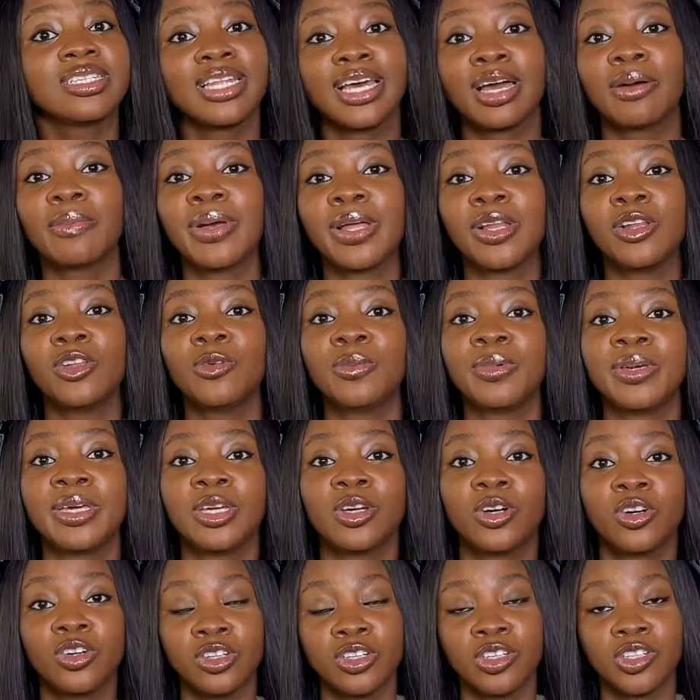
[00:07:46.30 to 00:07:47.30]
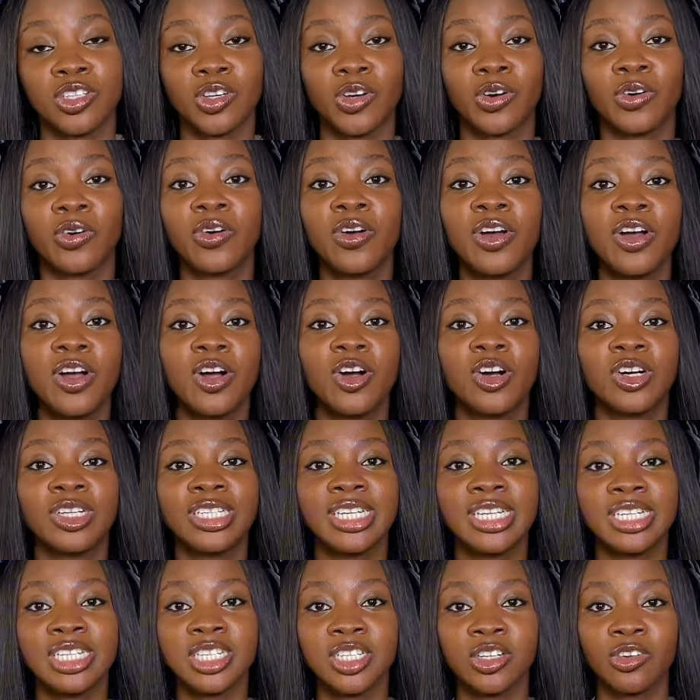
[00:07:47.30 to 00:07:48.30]
stylebyLumi underscore on
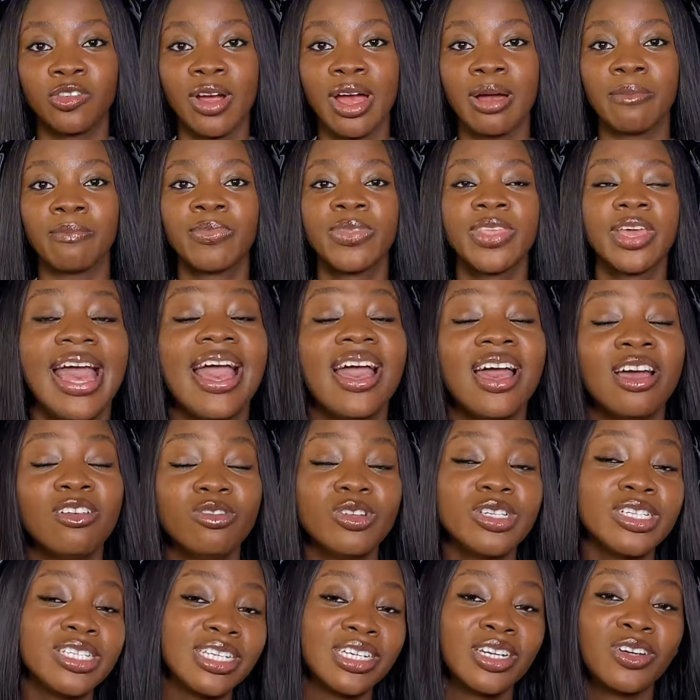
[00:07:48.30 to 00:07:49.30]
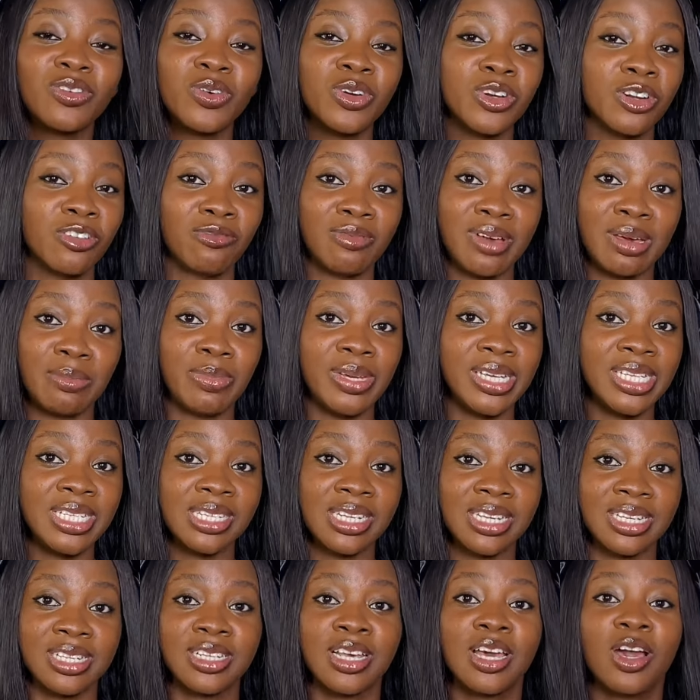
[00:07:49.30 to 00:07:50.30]
Instagram. Every single one of my
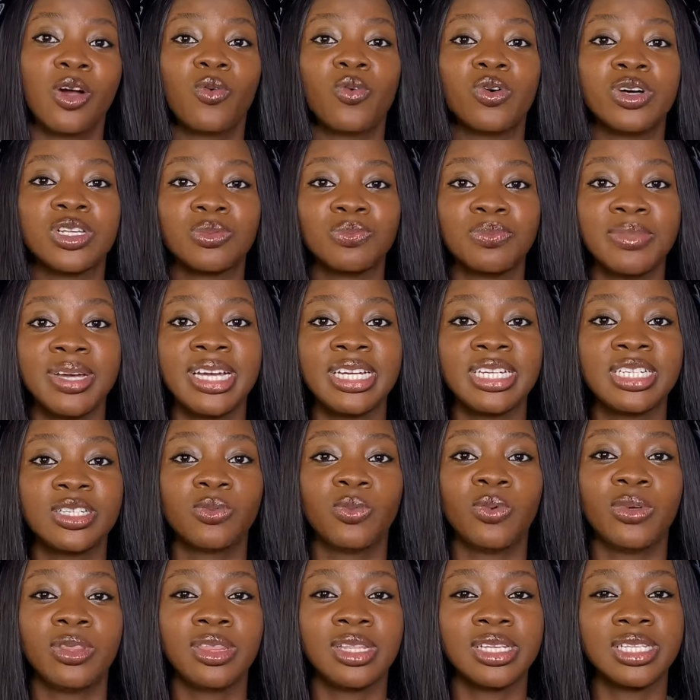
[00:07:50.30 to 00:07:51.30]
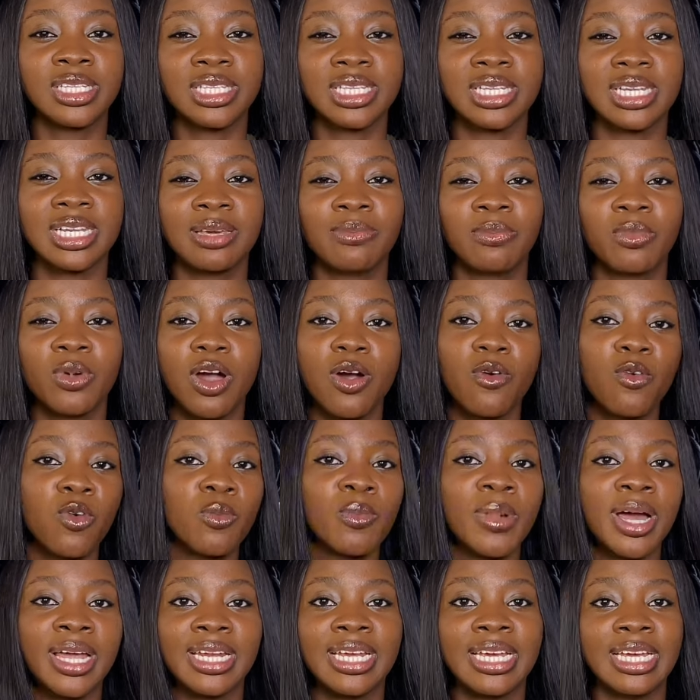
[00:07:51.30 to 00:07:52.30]
pieces was made with the slim
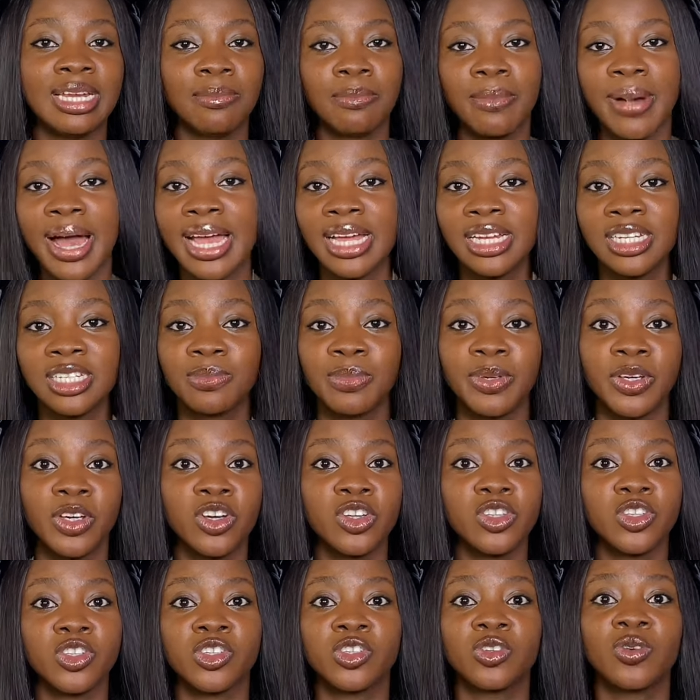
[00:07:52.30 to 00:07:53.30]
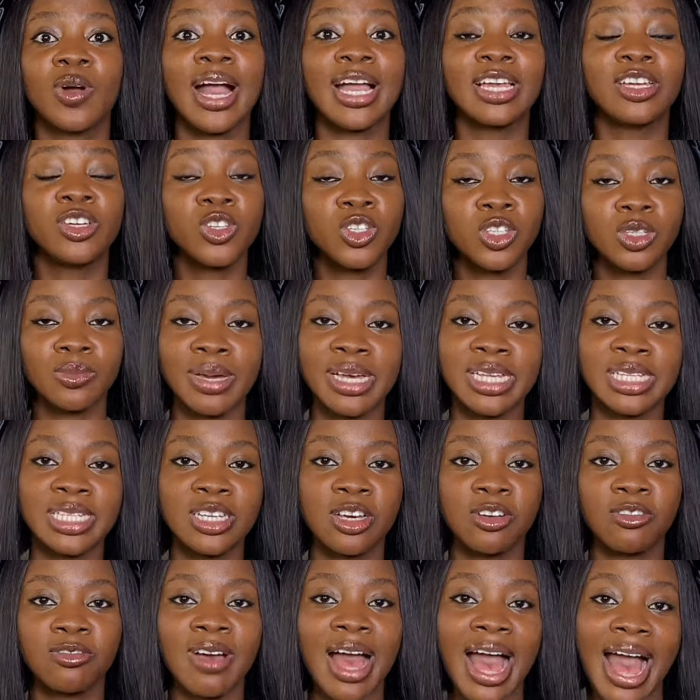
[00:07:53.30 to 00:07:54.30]
woman in mind because you know I used
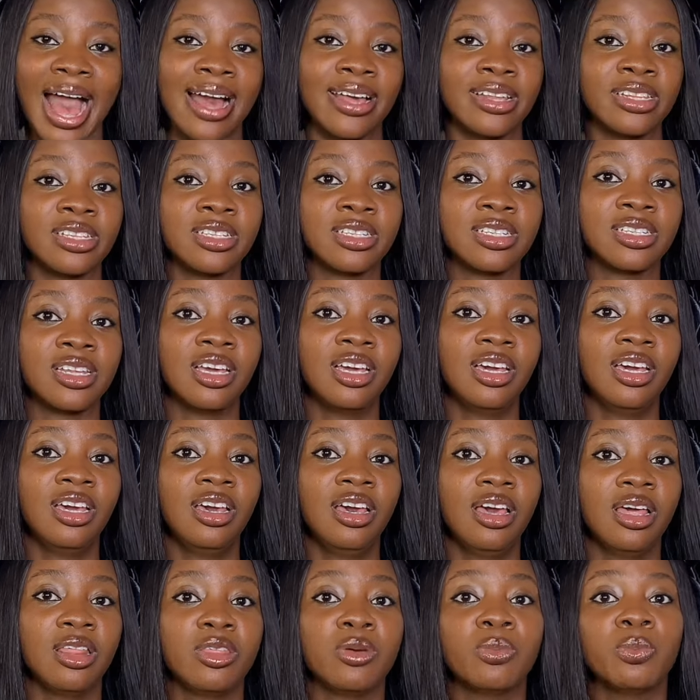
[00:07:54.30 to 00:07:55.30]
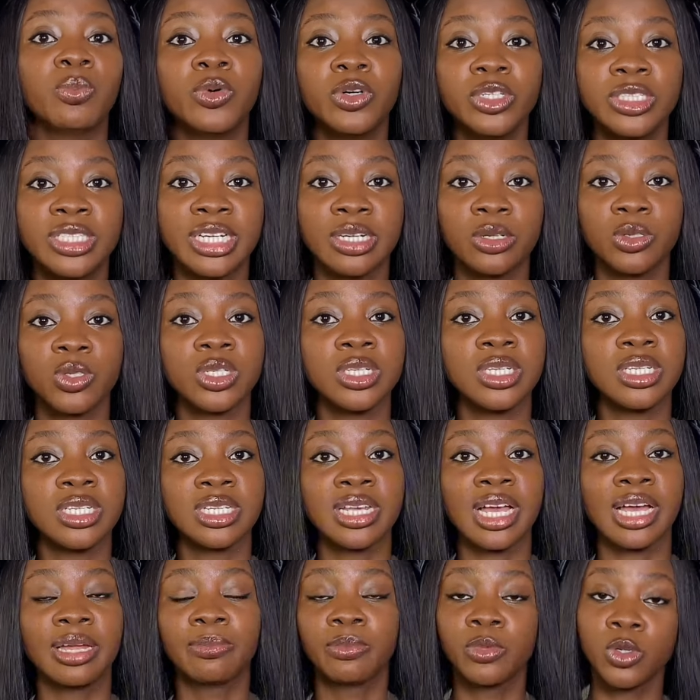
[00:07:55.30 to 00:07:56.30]
myself as the model to
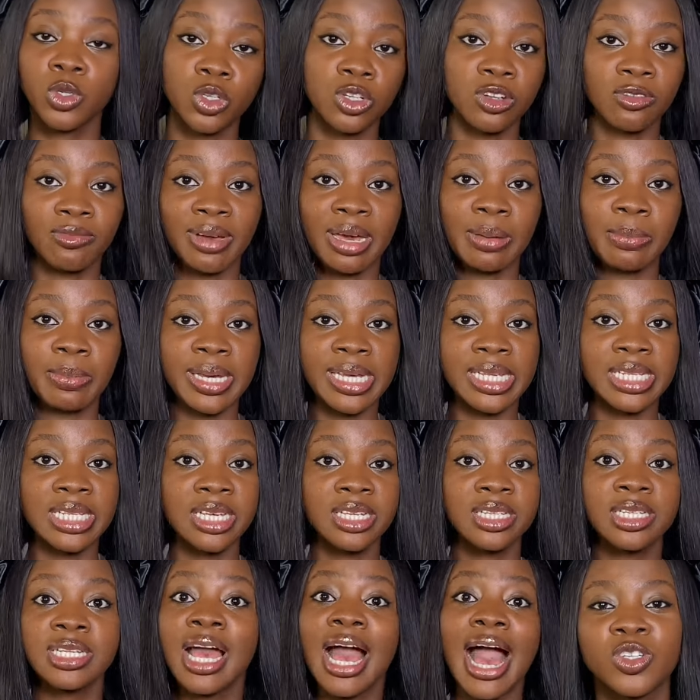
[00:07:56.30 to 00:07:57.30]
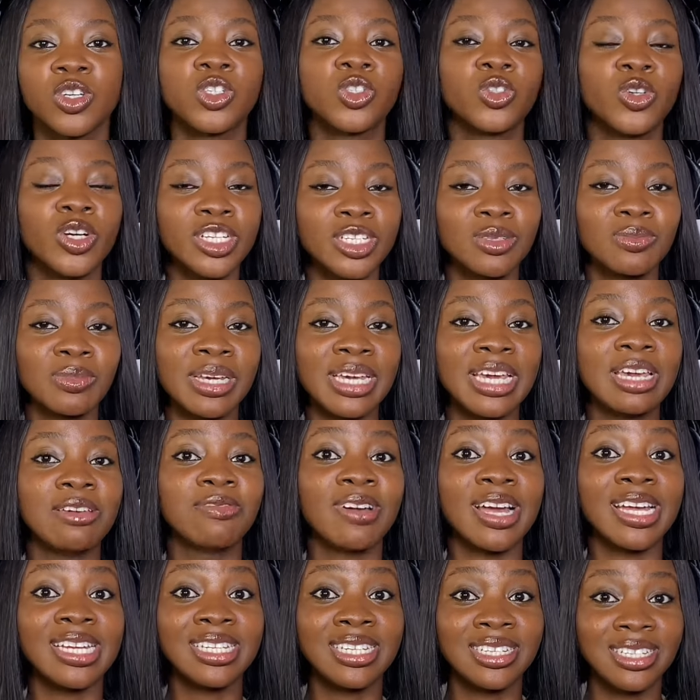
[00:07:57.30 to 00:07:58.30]
design most of my pieces. So trust me, if
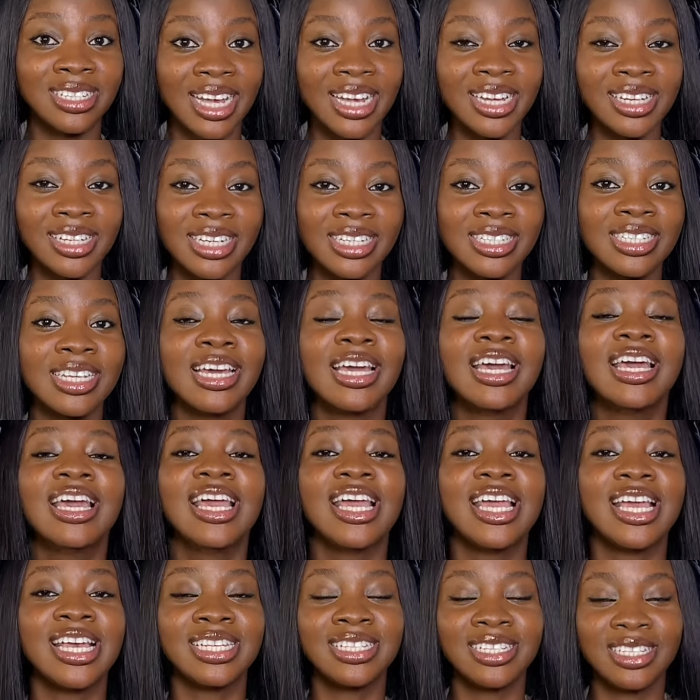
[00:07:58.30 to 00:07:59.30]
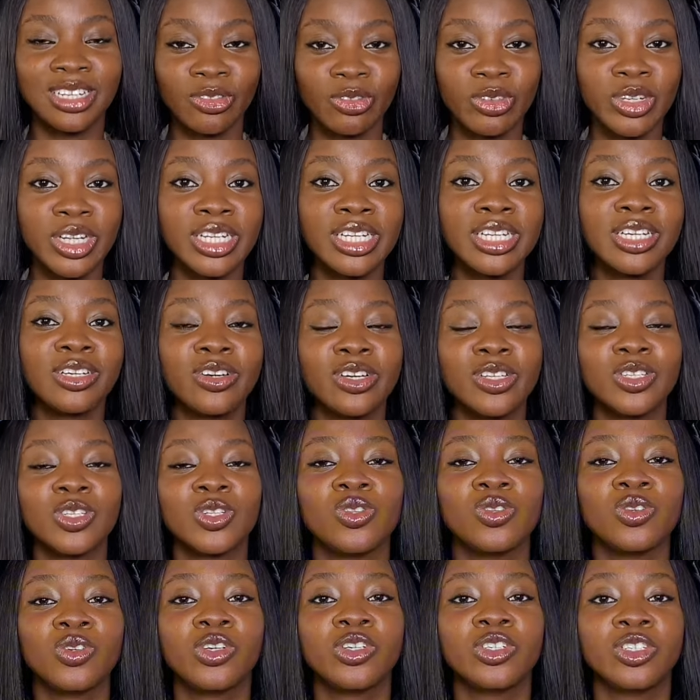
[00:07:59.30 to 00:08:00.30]
I designed it, it's definitely going
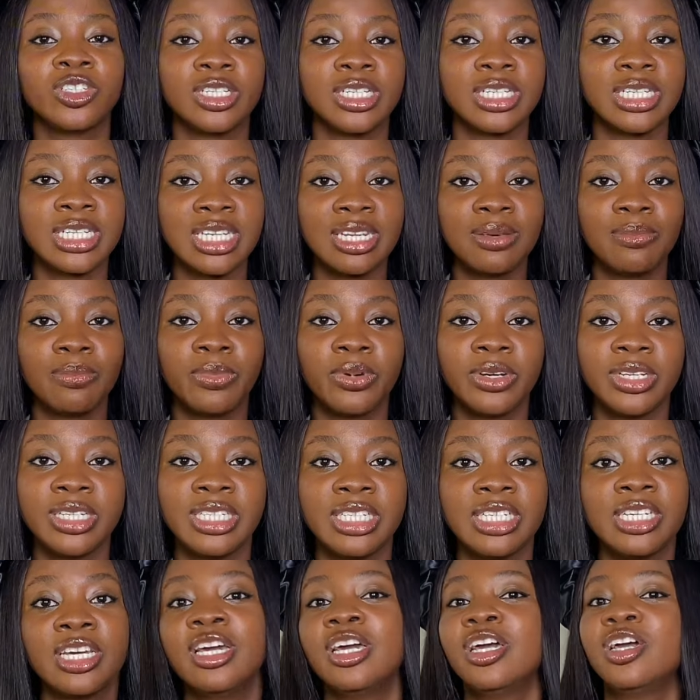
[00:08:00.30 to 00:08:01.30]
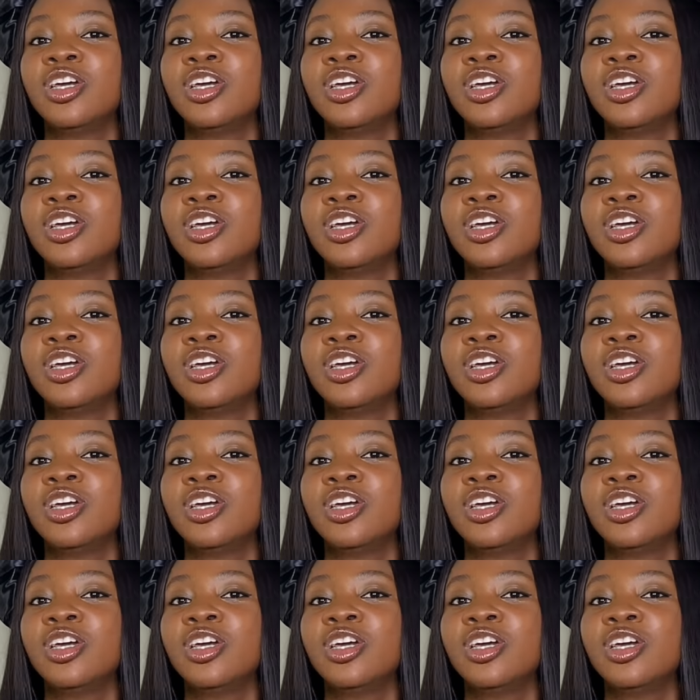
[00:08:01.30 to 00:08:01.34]
look good on the slim body.